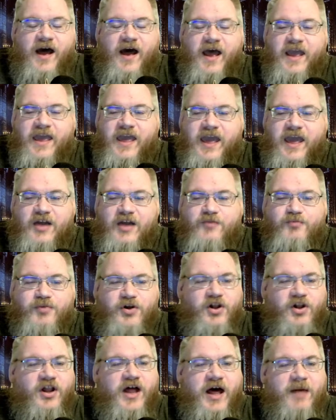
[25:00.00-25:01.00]
I can
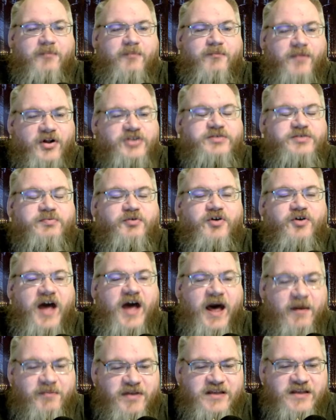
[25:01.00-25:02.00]
pull up multiple
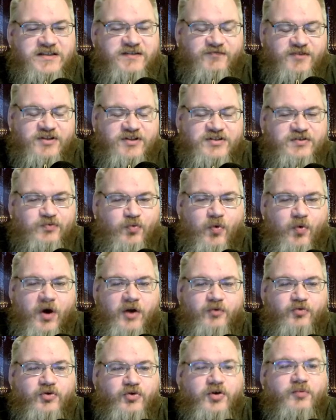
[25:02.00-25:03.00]
copies of this
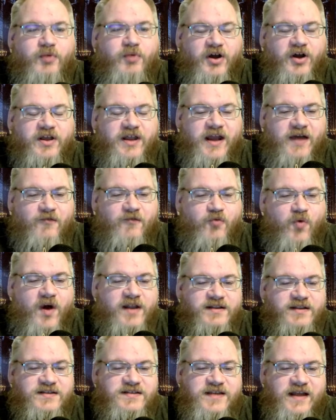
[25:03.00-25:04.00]
one rule book and have
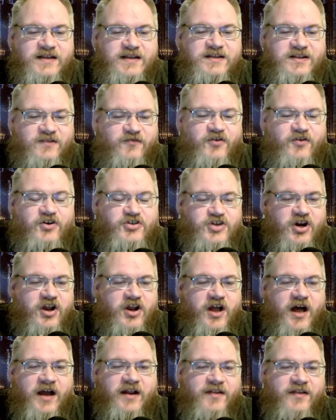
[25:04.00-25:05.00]
one set to the first
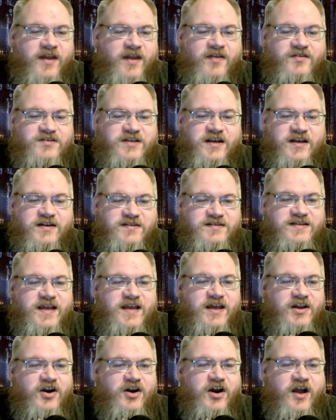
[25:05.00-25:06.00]
arcana and the other set to the
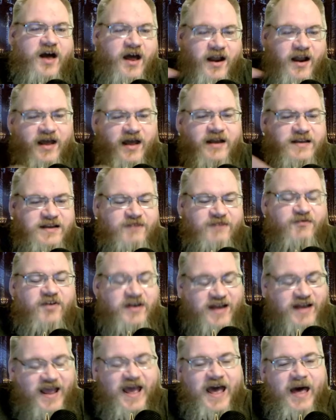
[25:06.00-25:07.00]
second arcana on
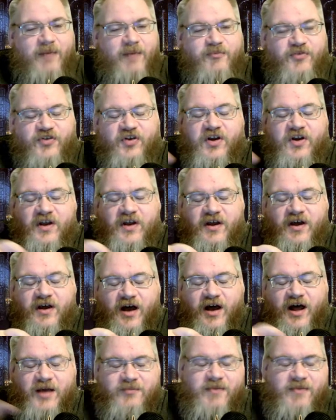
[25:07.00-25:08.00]
different tabs
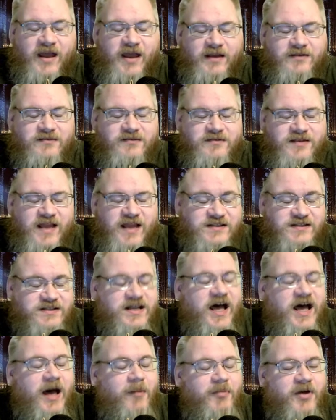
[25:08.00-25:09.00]
on my
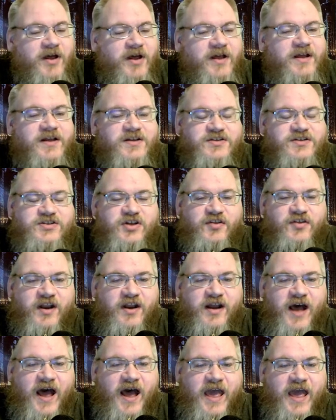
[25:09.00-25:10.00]
desktop so
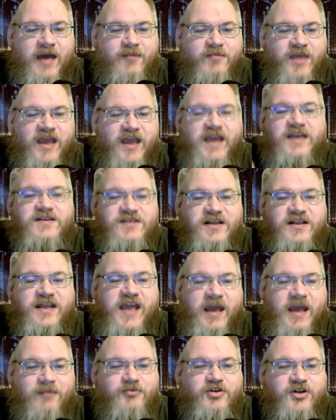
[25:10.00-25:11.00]
that I am
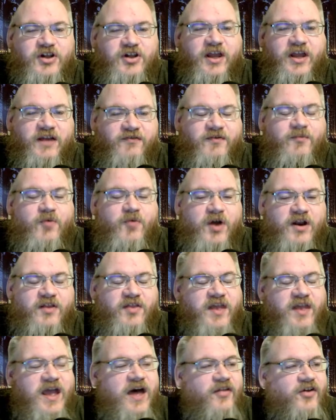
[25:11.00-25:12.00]
easily able to click from one to
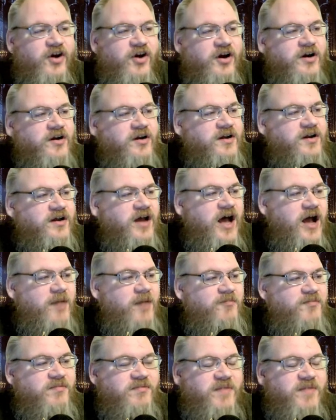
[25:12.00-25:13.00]
the other,
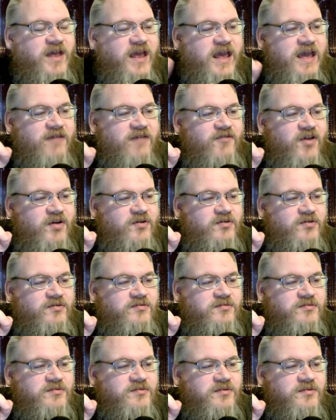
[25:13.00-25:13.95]
um, even